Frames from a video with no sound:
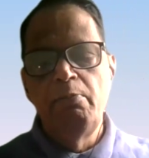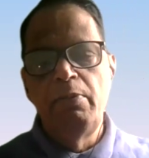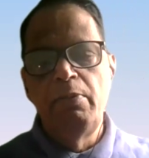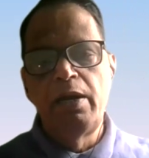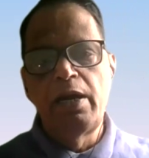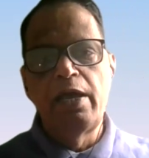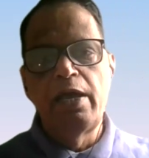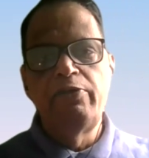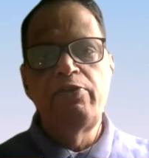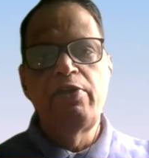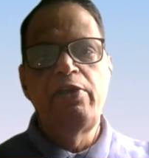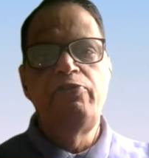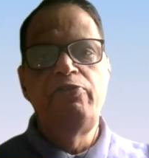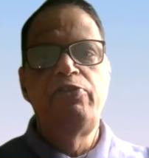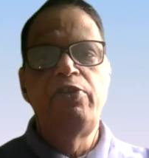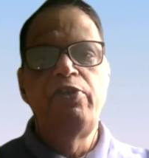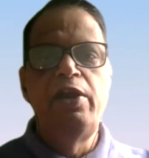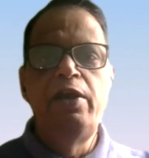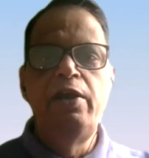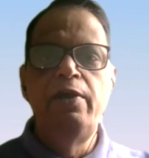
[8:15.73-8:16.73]
But as I
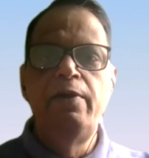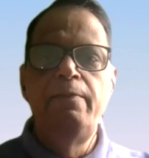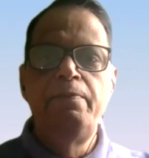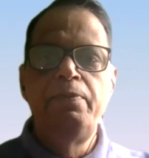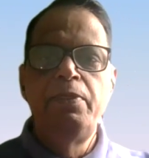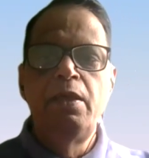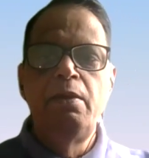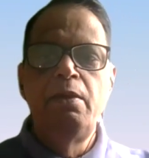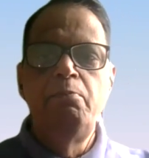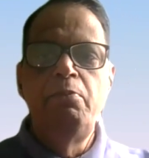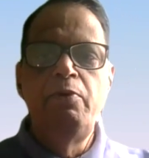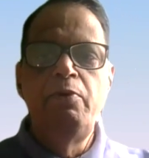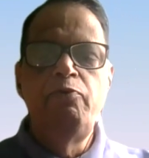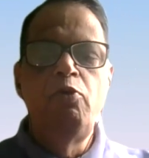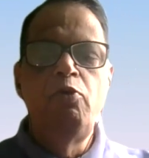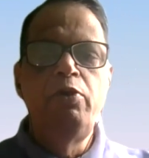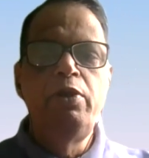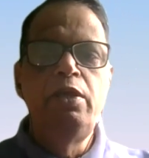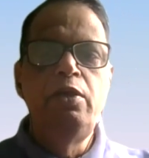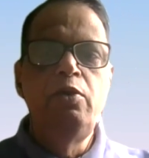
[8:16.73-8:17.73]
said,
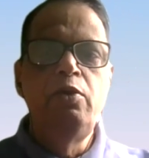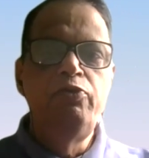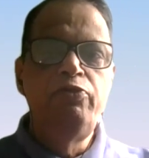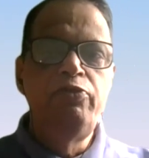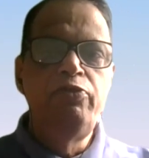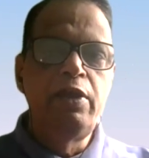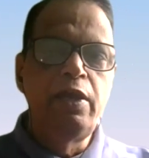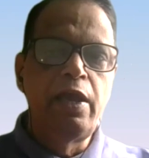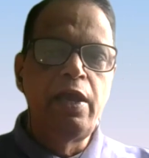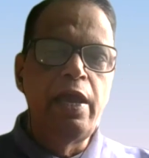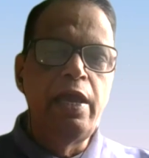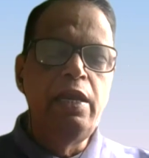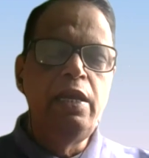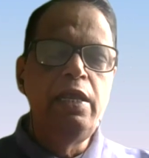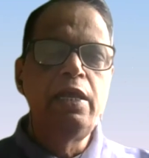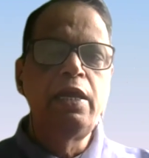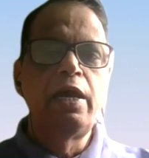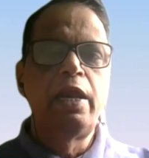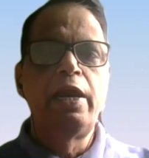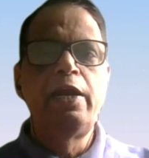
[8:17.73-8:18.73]
before using
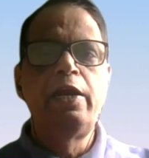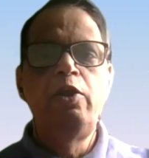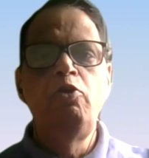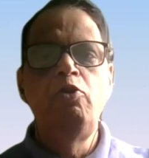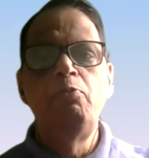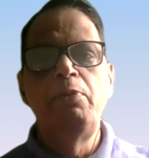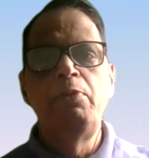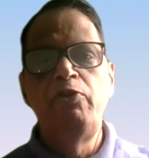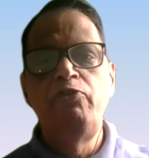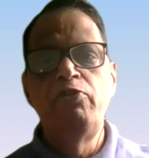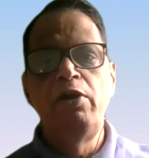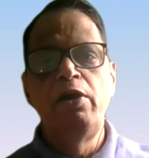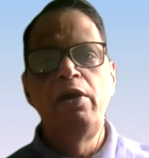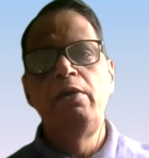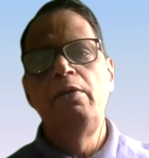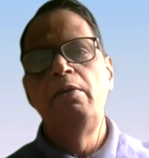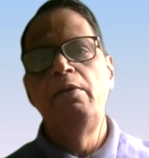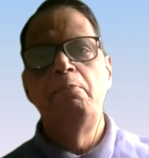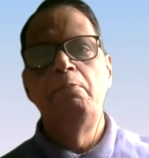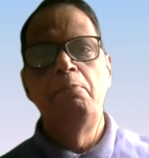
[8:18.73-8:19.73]
any corrective measure
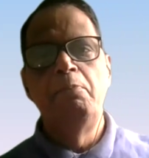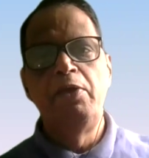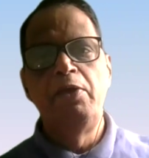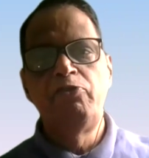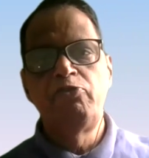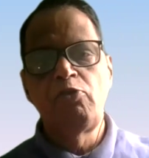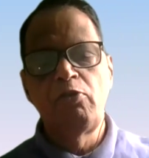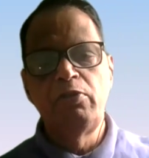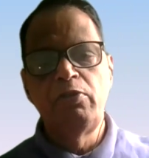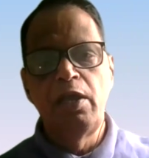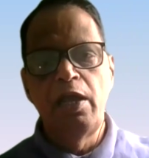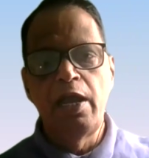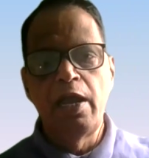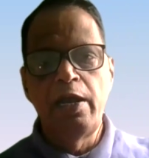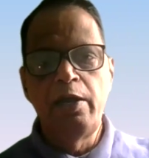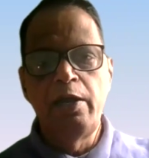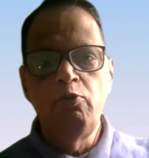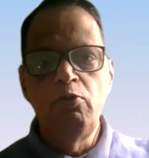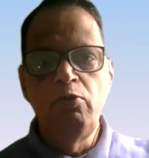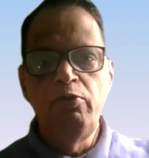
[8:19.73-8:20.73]
based on the
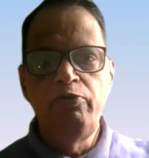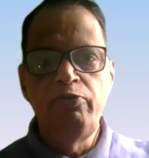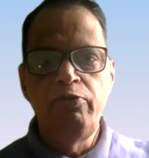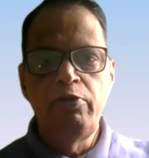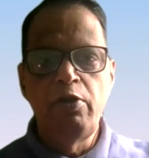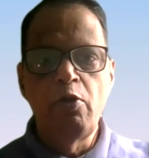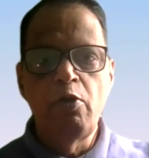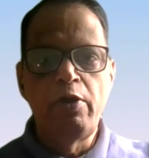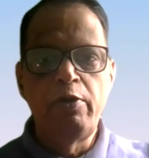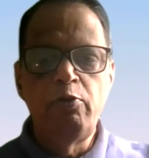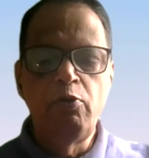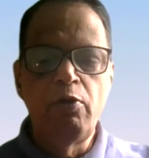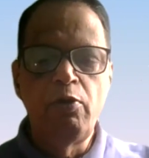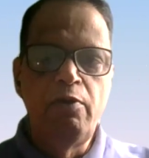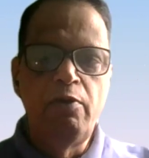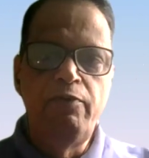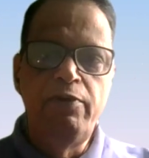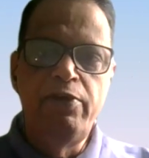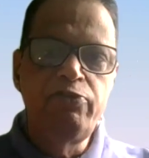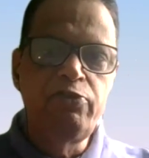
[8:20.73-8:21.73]
AI tools, you have
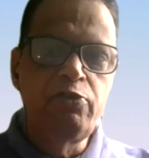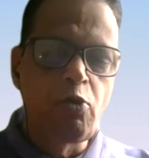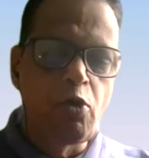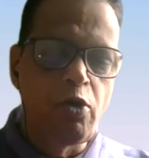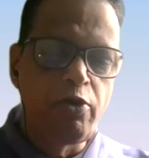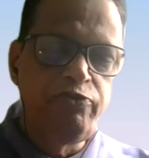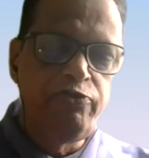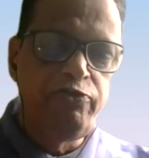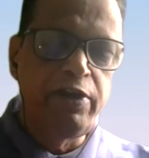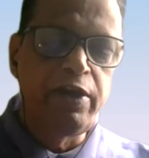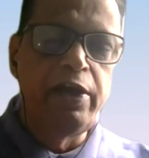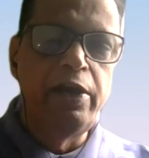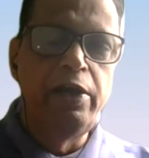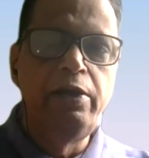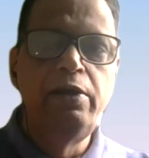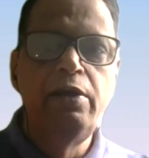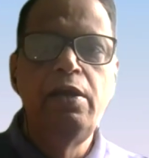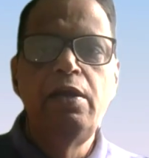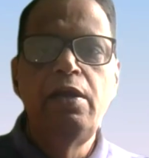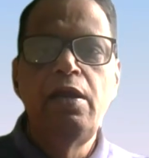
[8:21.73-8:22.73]
to always cross-check it
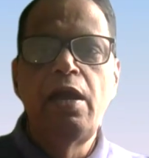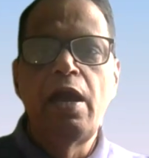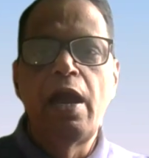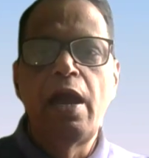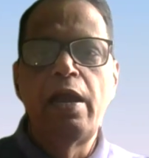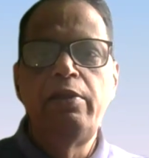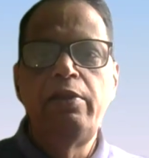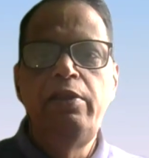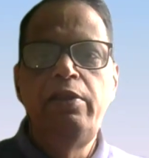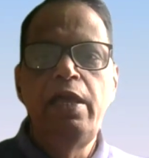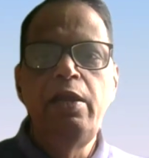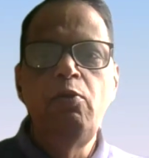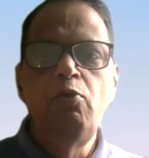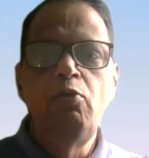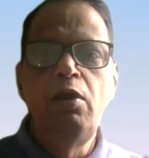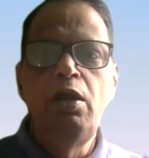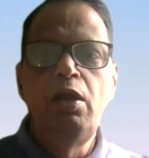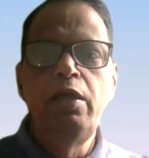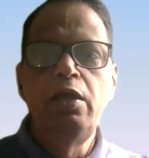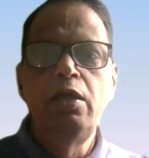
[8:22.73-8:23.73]
and then
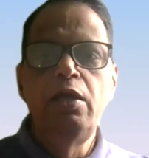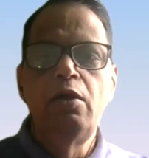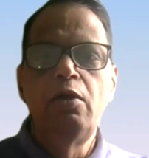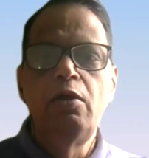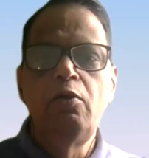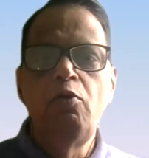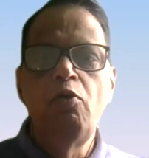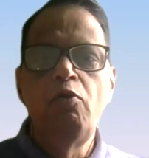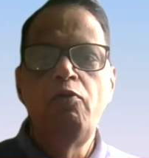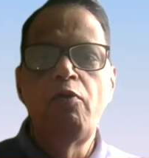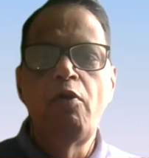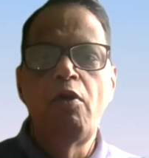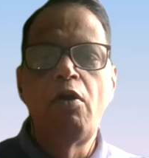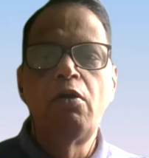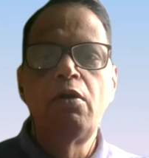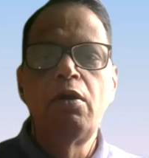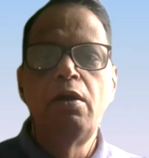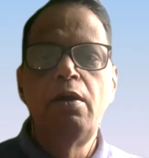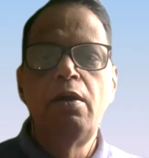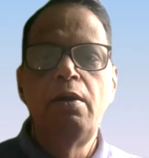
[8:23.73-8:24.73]
only go
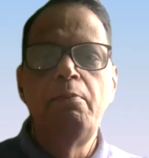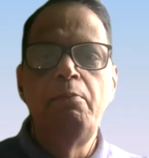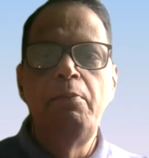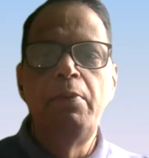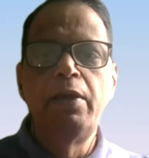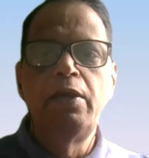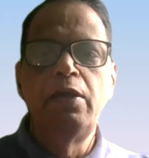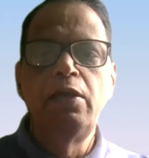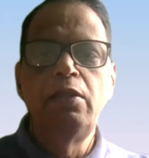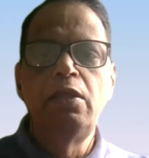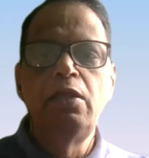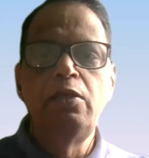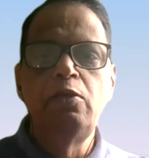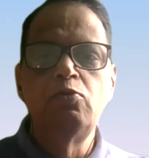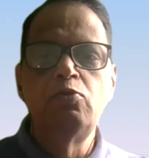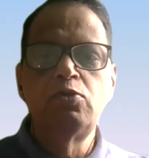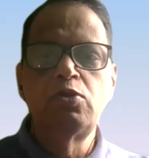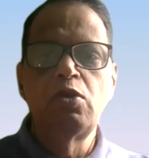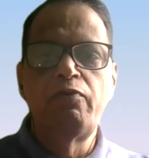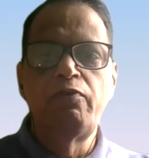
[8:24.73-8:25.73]
for making the
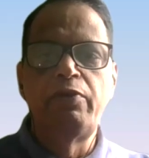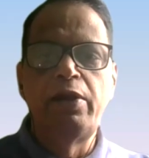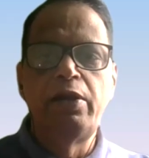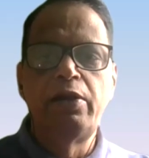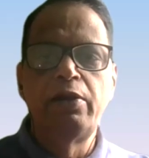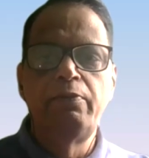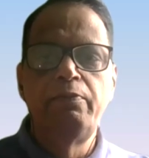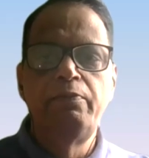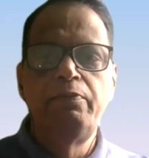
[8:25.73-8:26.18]
use of it.